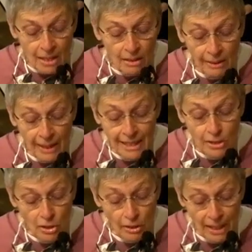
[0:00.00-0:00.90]
The
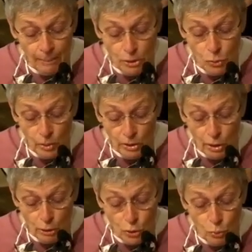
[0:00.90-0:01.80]
lights in our neighbors'
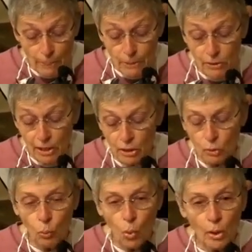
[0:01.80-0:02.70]
windows
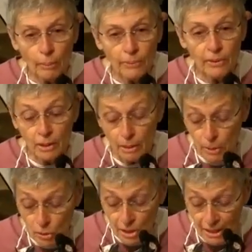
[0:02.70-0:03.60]
represented warmth,
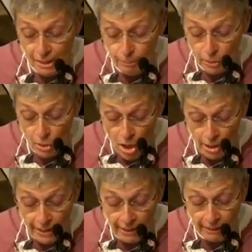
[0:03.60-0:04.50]
community, and
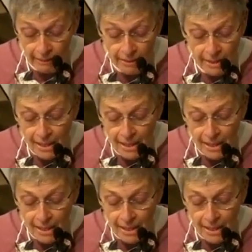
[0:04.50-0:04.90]
belonging.